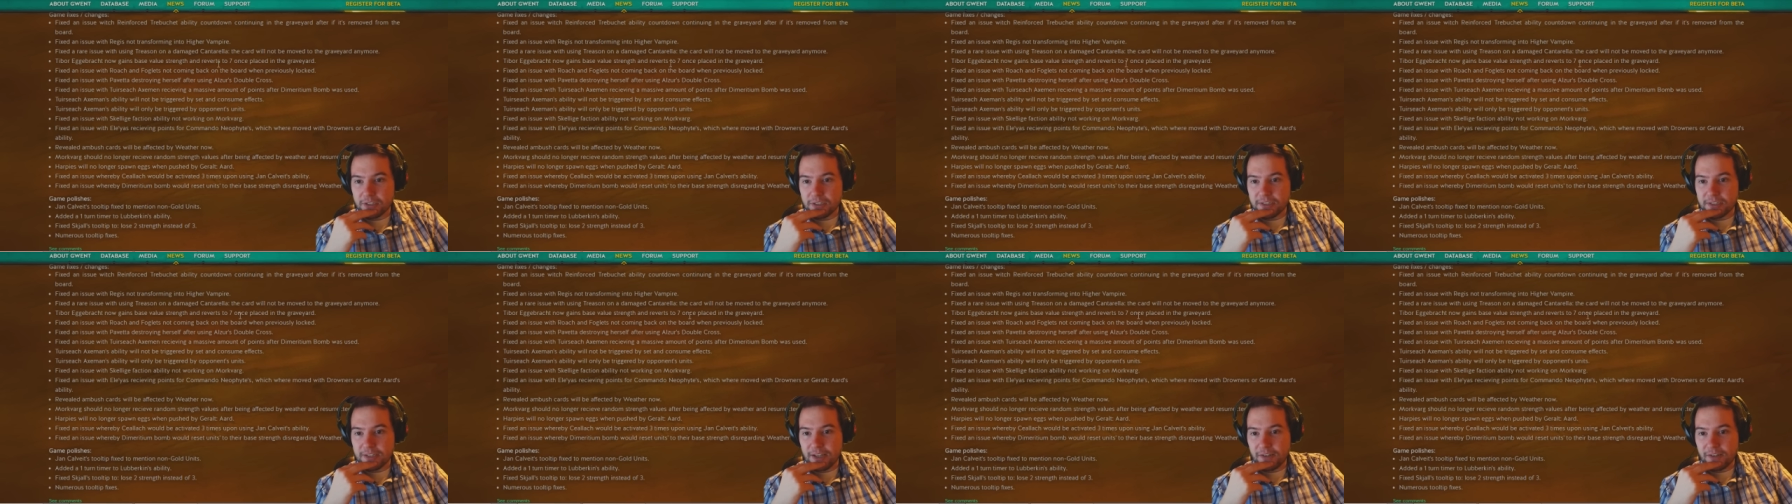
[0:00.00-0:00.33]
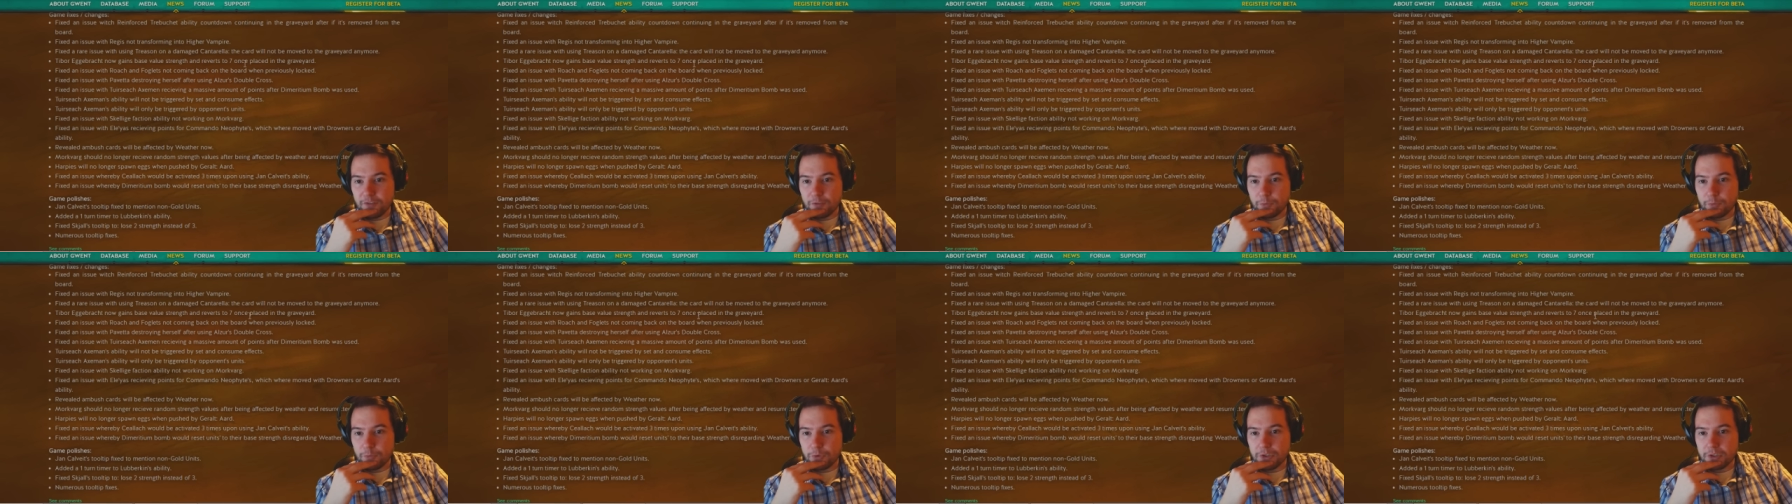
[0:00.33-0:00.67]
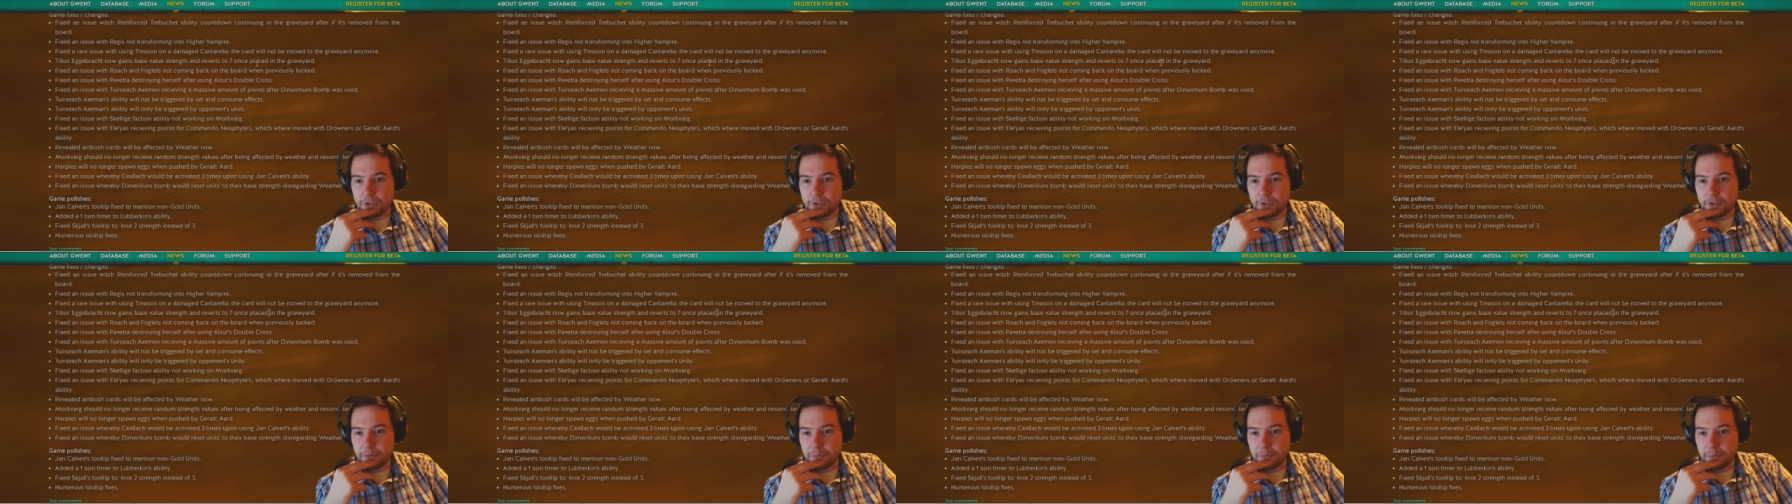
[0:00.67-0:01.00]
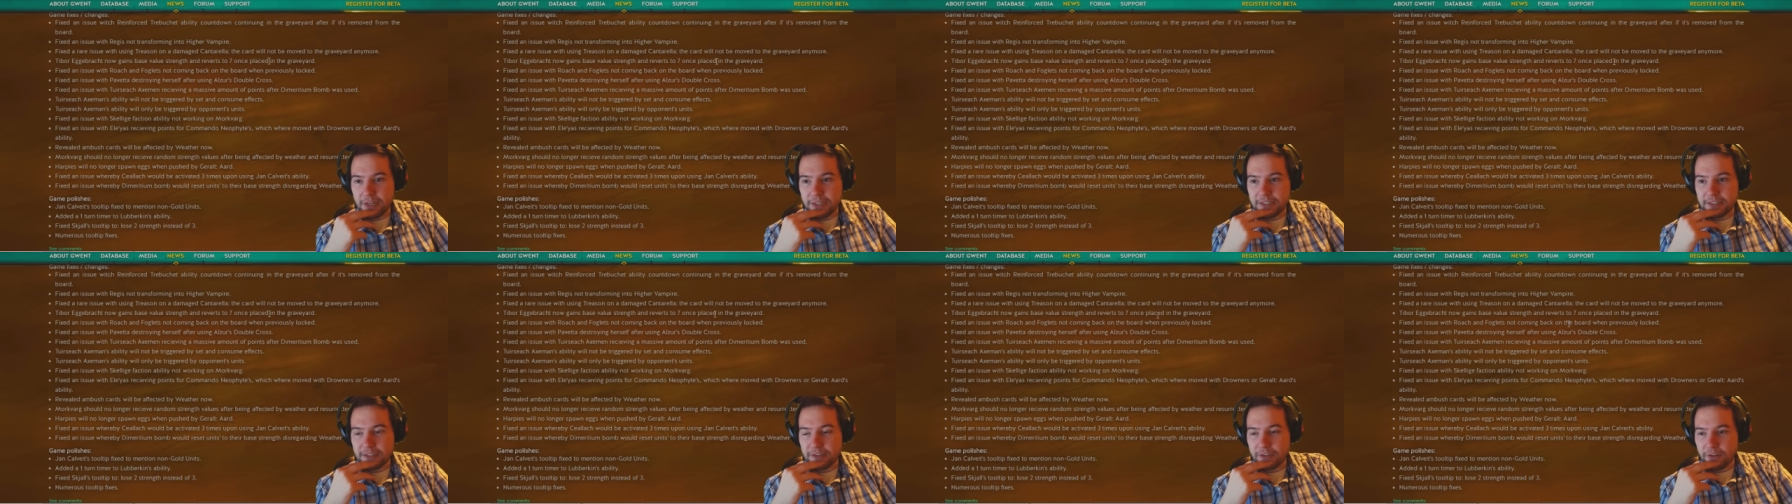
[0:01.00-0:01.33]
to 7 once
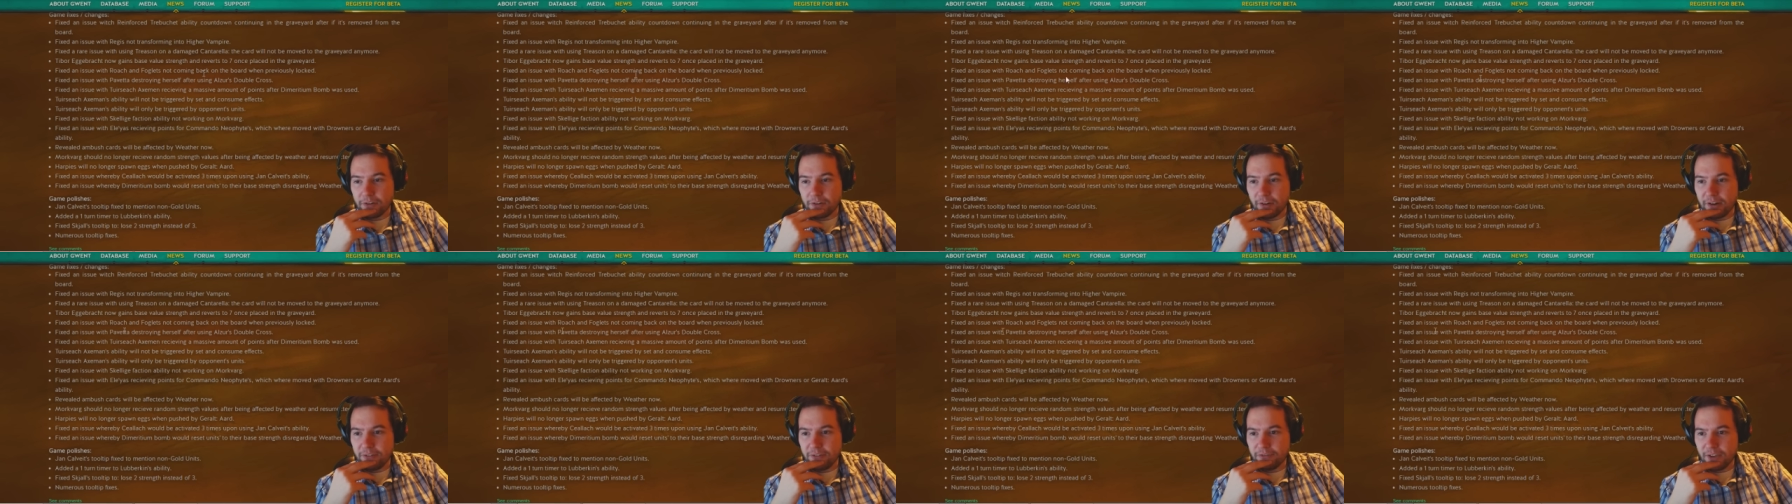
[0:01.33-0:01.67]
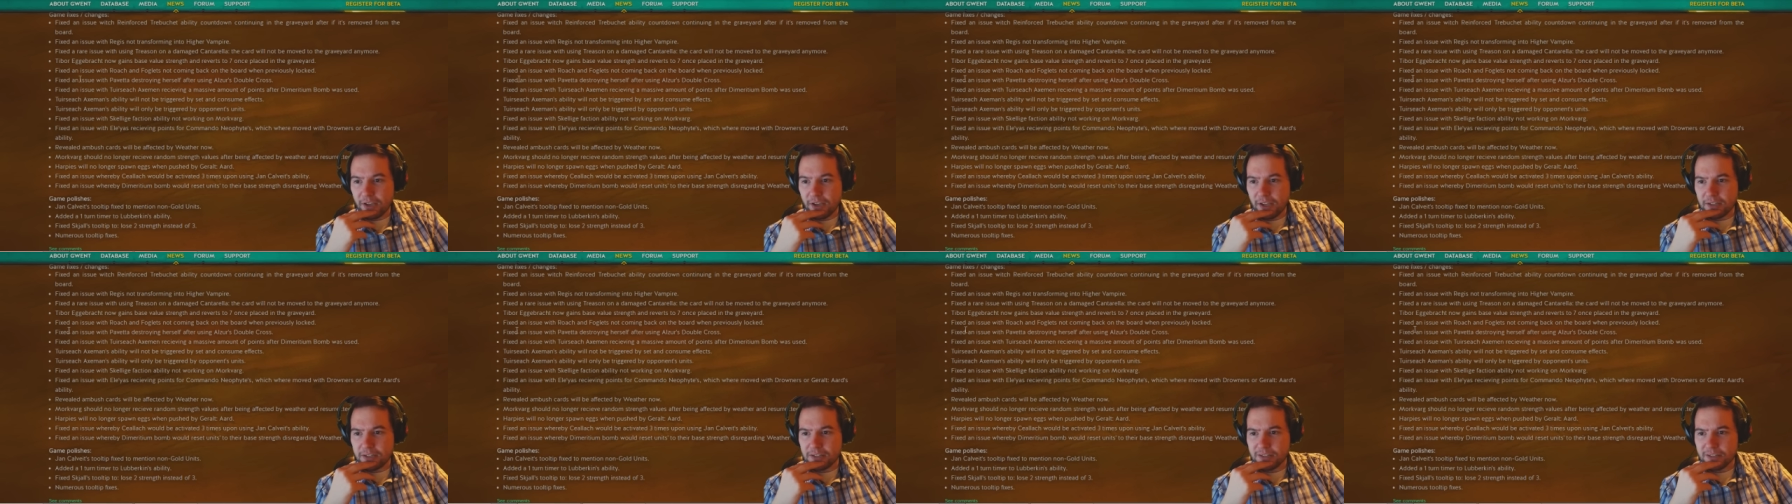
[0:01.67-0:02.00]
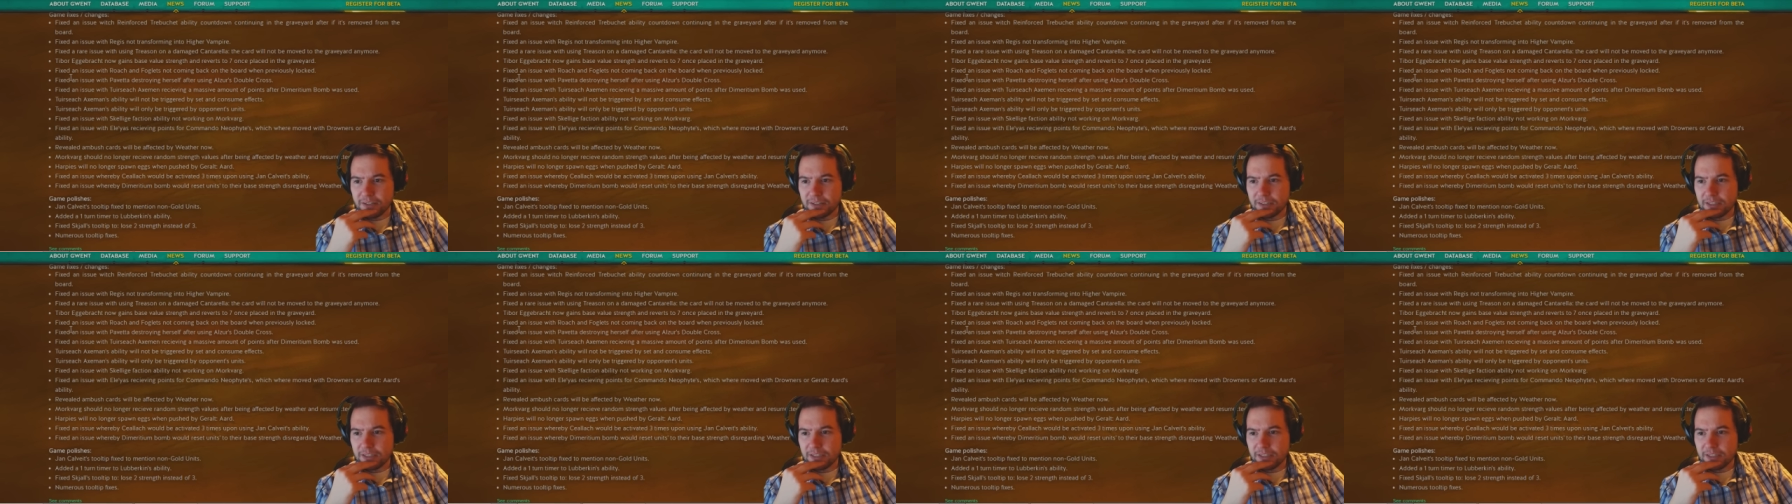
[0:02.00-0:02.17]
placed in the graveyard.